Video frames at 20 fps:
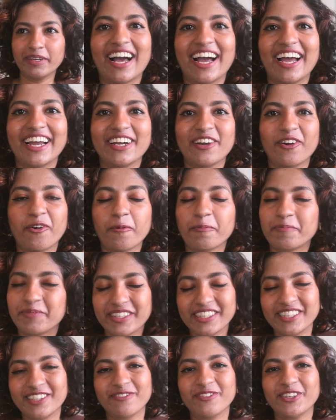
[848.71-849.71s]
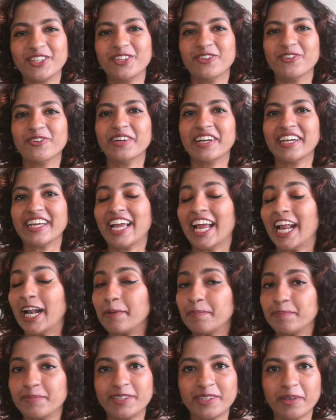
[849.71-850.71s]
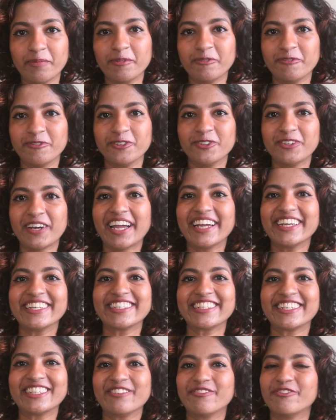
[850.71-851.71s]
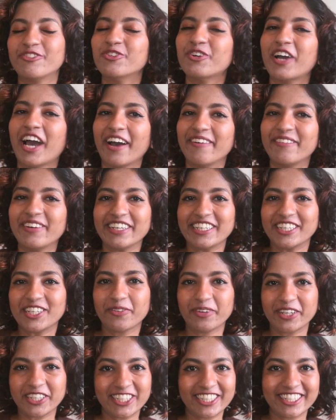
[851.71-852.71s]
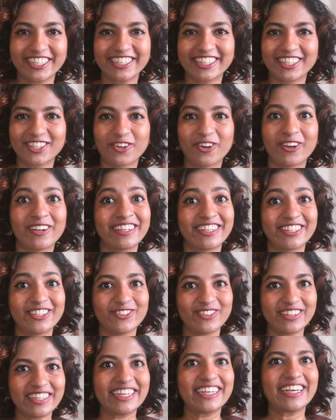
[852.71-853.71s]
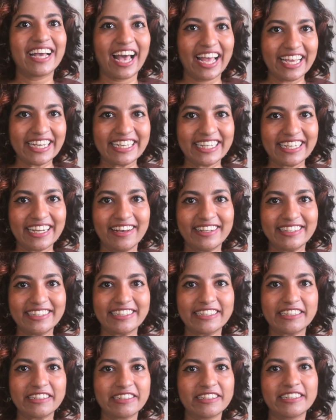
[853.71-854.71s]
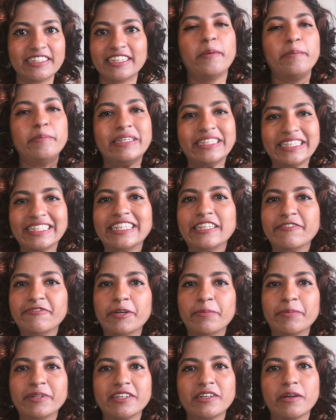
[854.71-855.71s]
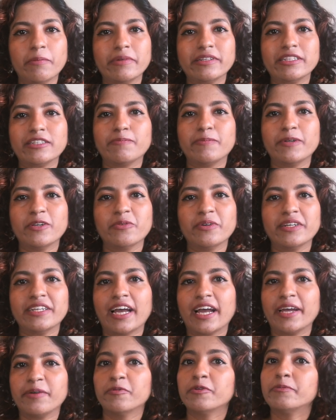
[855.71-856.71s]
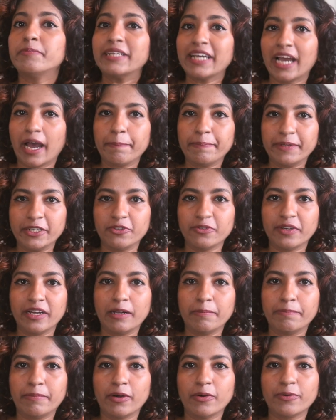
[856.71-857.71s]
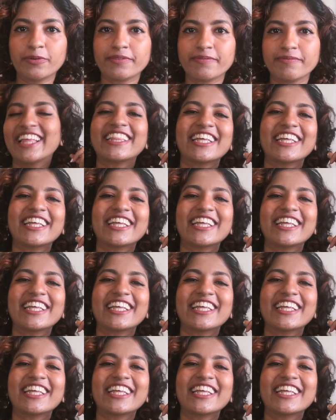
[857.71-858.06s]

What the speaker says: I hope this video helps some of you guys, and if you have any questions at all that you think I can answer, please leave them in the comments below and I would be happy to help out.